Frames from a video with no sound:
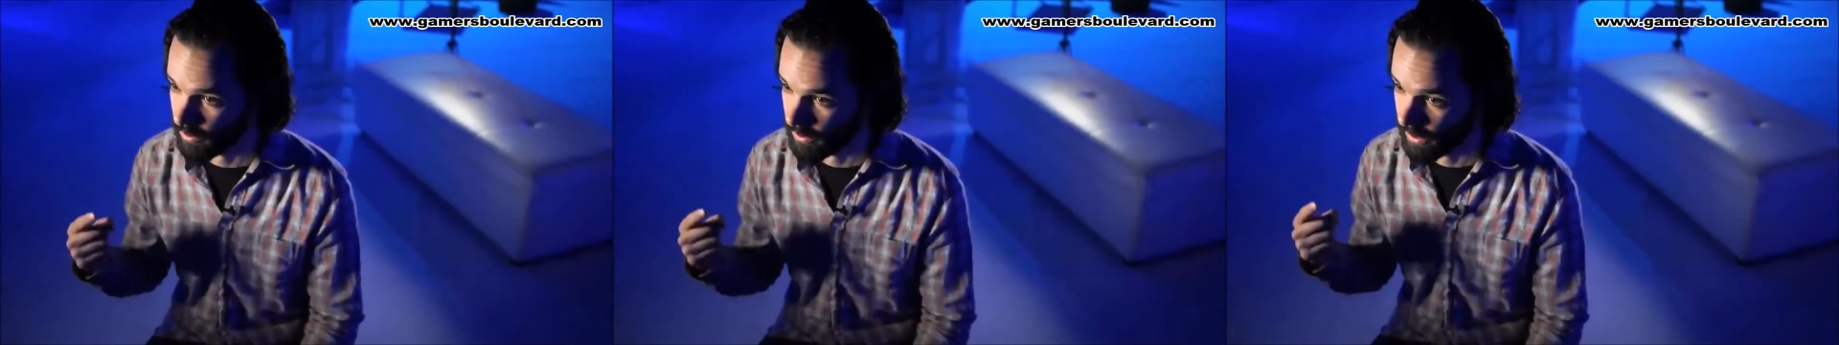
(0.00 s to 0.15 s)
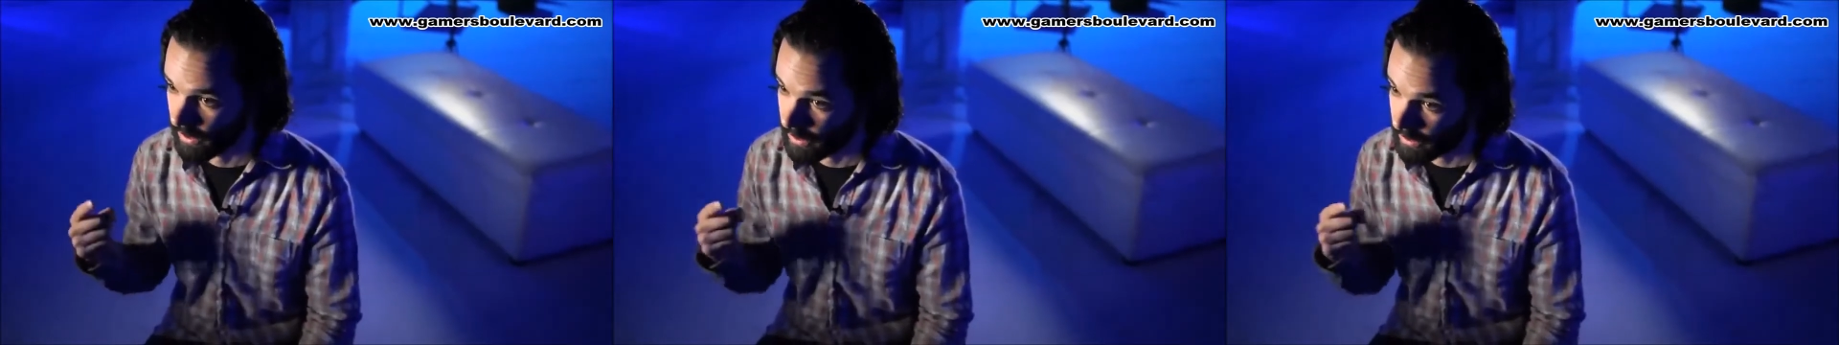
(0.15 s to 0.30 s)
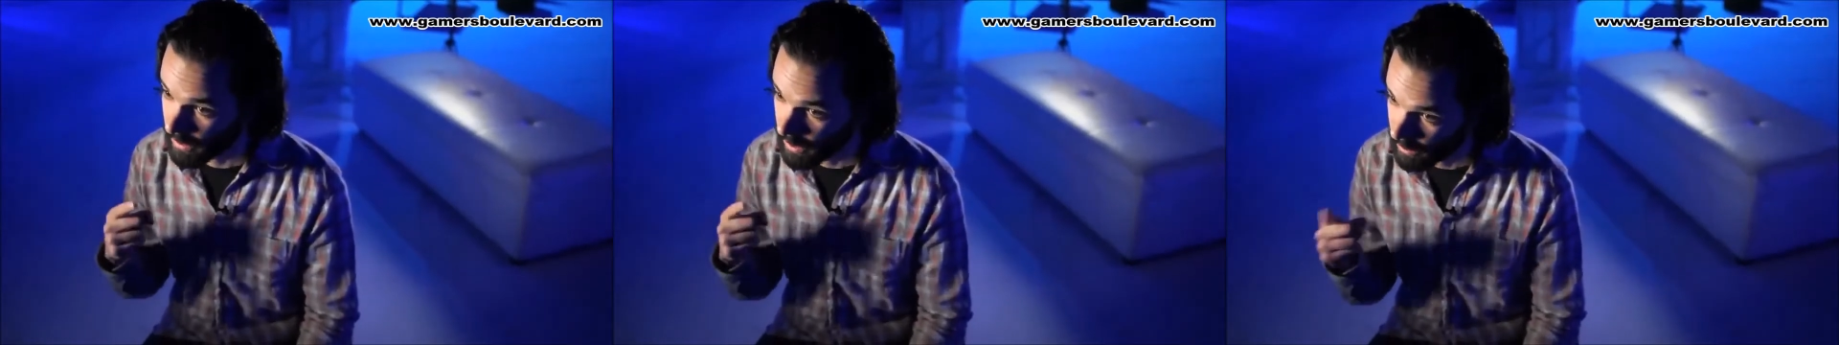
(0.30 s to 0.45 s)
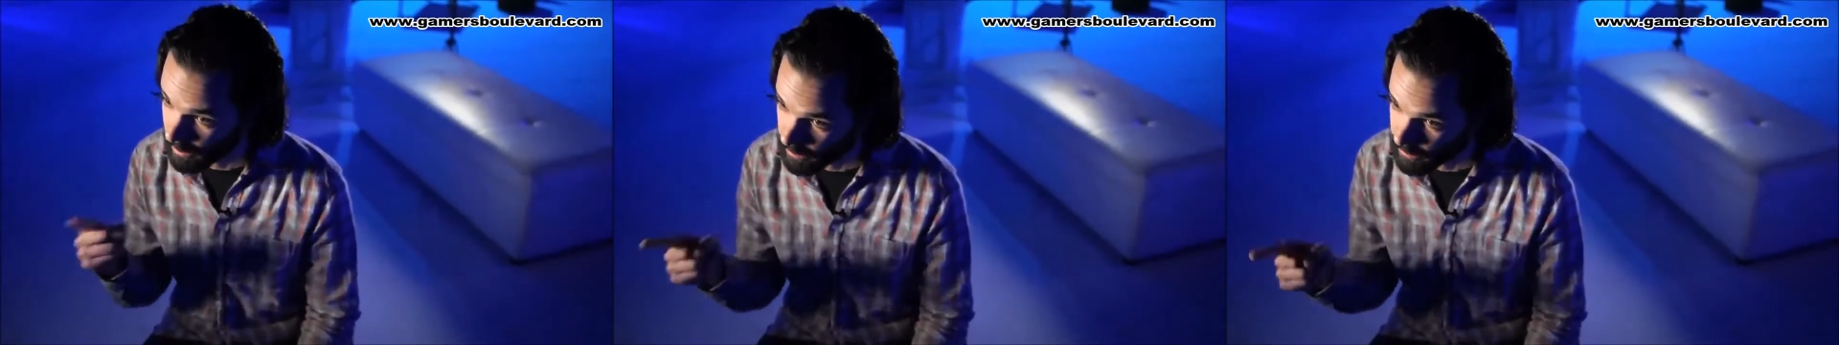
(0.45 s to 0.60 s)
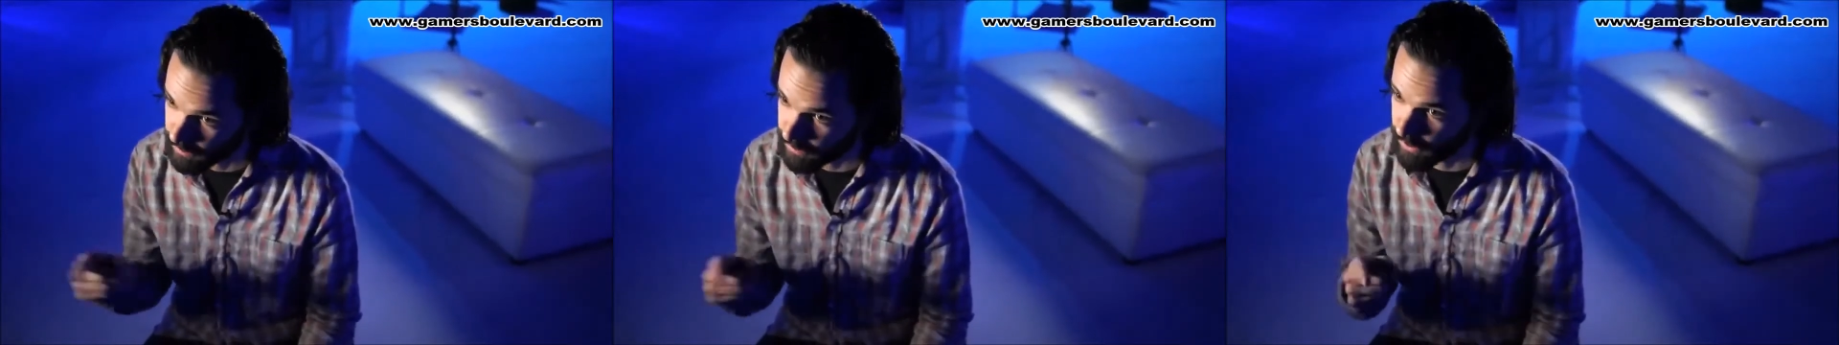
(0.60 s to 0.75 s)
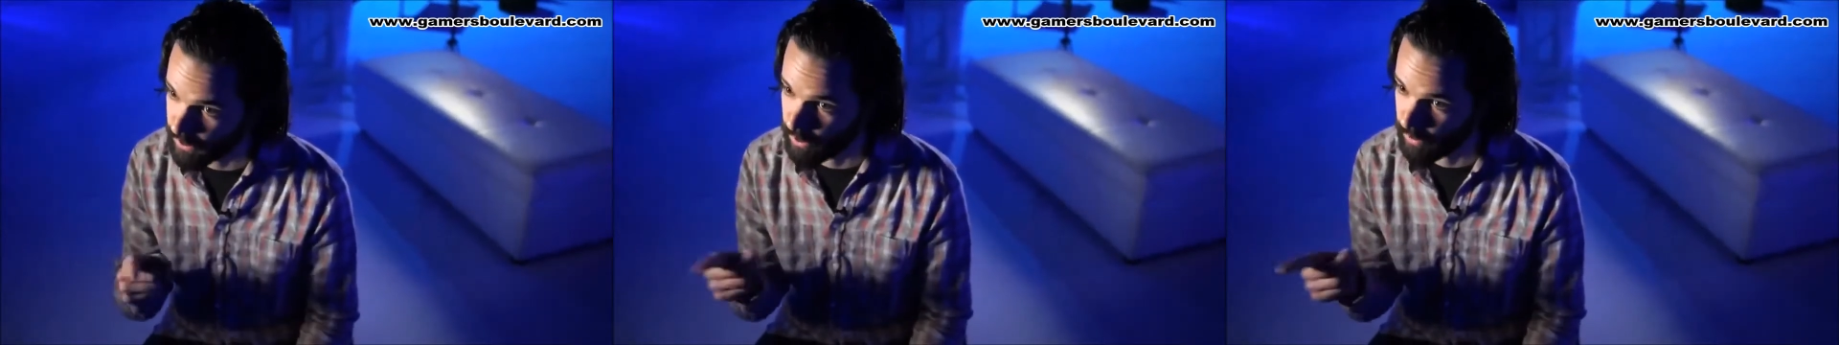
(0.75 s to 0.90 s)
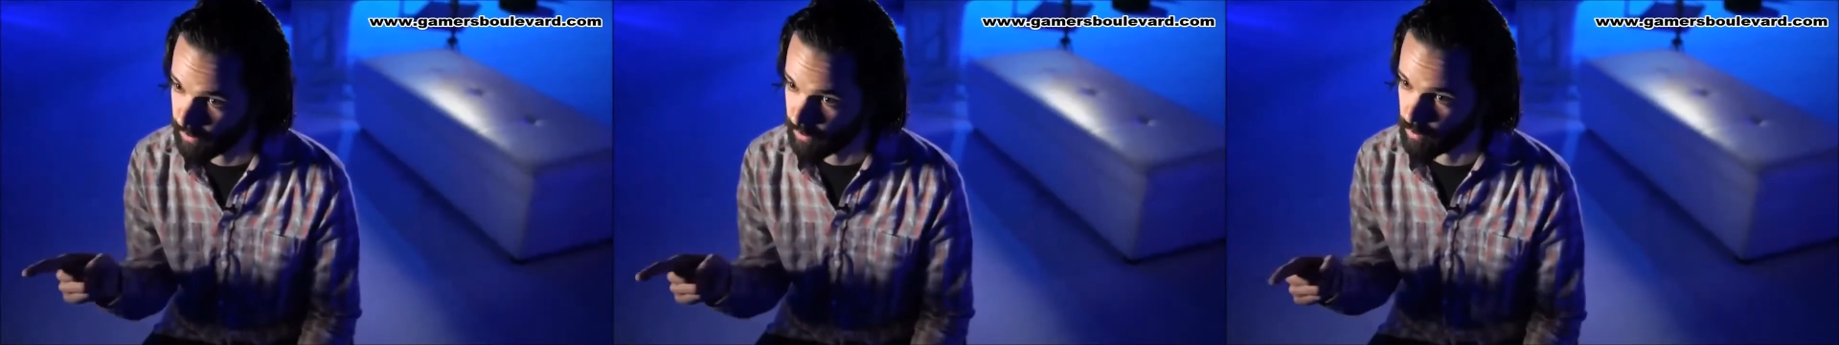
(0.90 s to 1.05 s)
so they could kind of
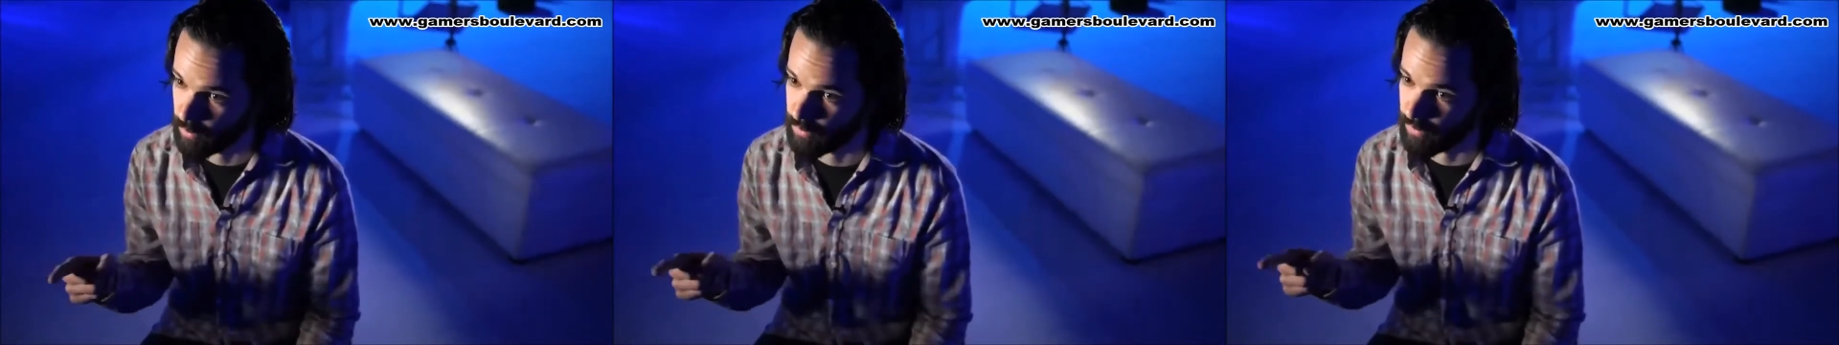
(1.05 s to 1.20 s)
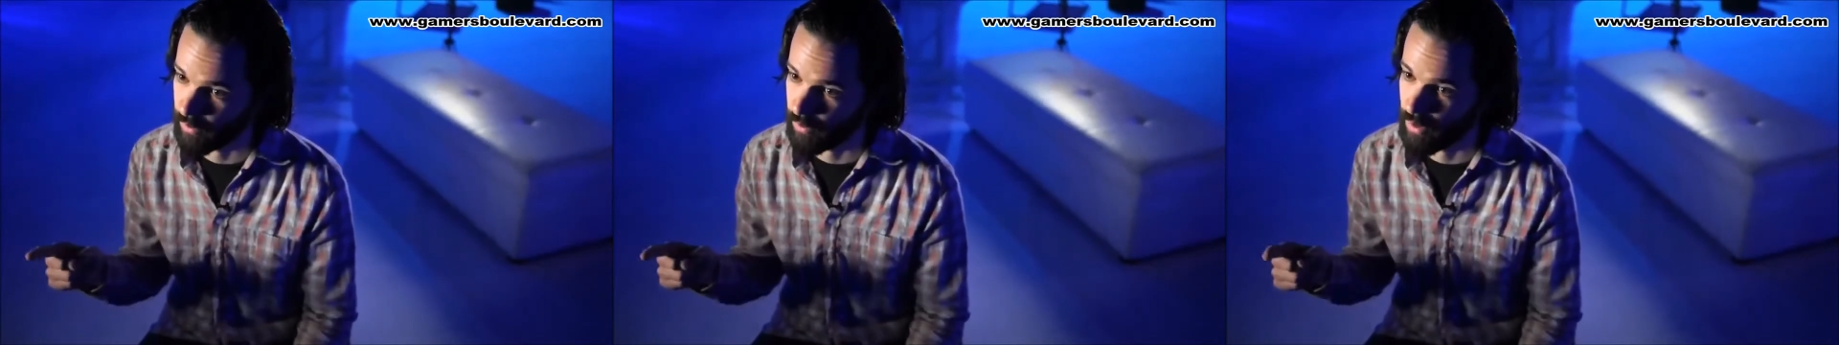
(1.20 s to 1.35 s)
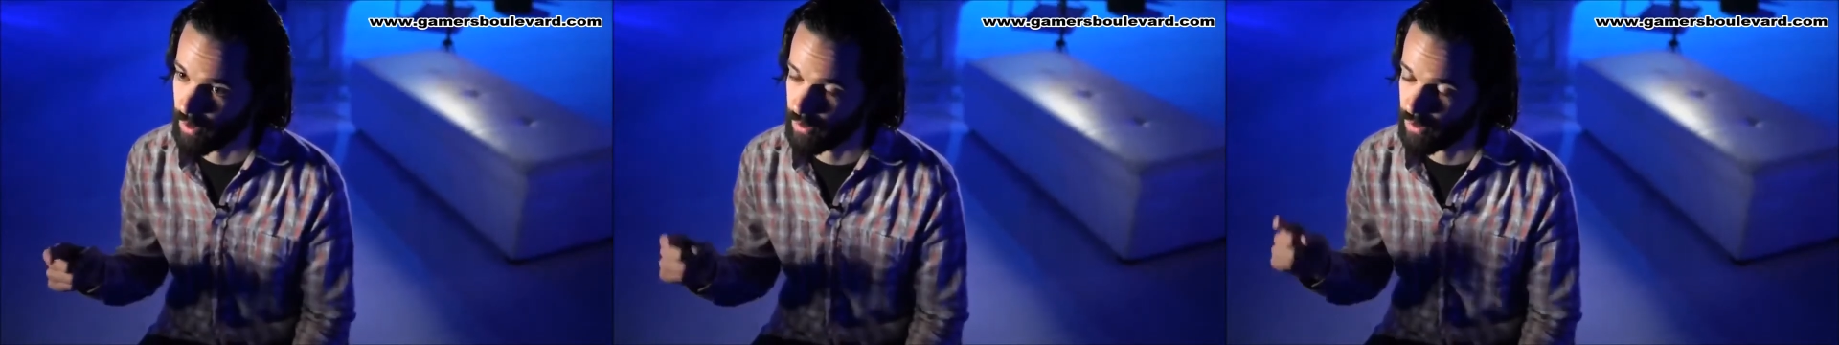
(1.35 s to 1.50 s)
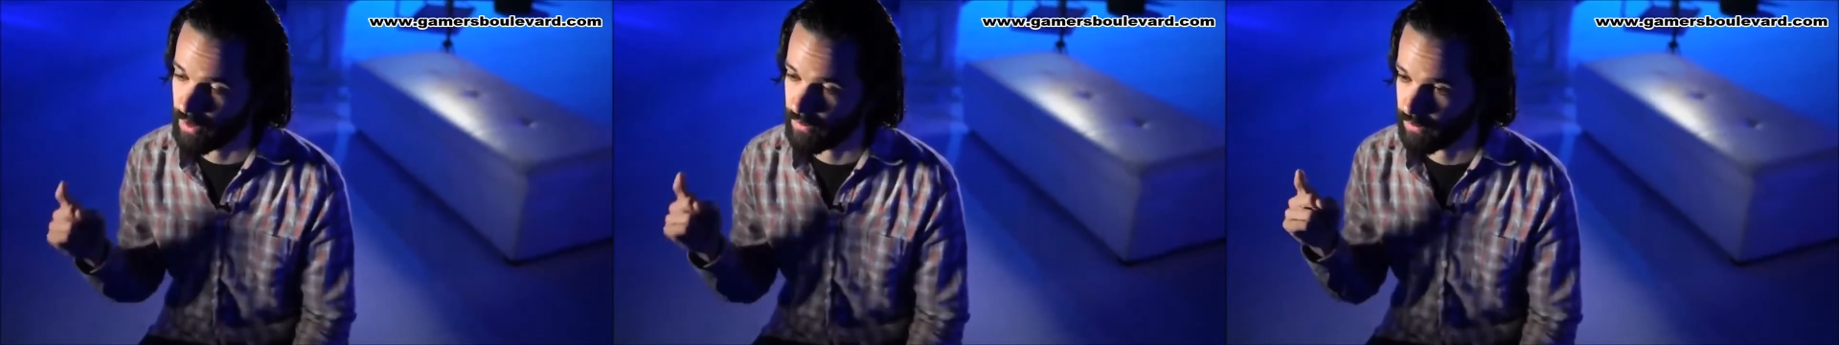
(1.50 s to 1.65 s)
see you if you're moving around.